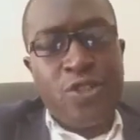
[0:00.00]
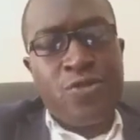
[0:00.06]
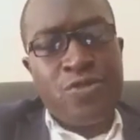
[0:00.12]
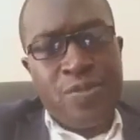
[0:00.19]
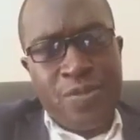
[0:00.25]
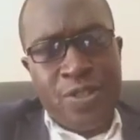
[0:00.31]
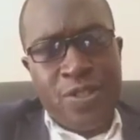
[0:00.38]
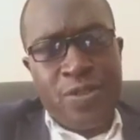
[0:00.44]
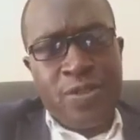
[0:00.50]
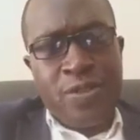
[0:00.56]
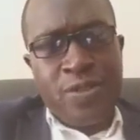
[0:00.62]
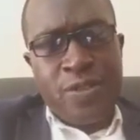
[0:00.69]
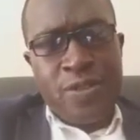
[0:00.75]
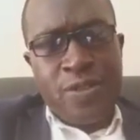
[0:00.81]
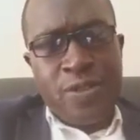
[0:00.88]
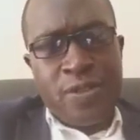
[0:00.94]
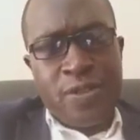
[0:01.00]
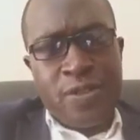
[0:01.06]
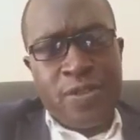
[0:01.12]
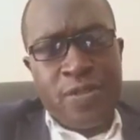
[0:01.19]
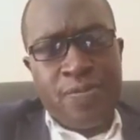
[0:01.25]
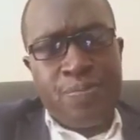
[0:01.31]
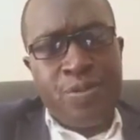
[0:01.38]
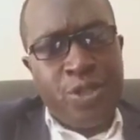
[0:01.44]
criminal
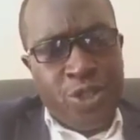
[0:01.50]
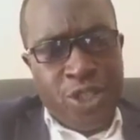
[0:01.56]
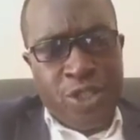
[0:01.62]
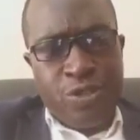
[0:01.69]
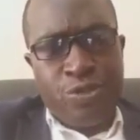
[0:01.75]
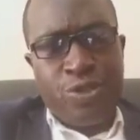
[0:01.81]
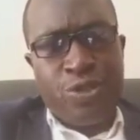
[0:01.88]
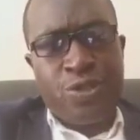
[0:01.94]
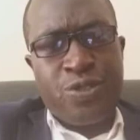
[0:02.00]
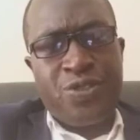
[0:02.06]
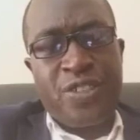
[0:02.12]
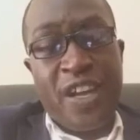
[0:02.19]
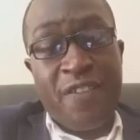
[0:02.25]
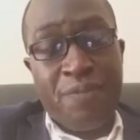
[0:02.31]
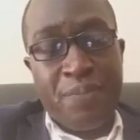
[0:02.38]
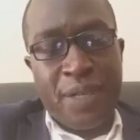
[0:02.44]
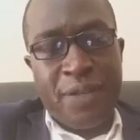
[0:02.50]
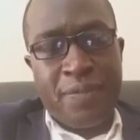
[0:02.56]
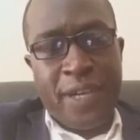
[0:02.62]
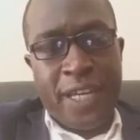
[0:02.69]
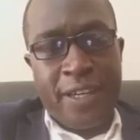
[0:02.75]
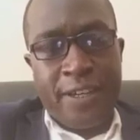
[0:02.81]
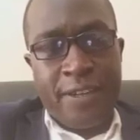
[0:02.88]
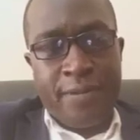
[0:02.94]
prosecutions have been
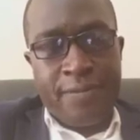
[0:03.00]
made.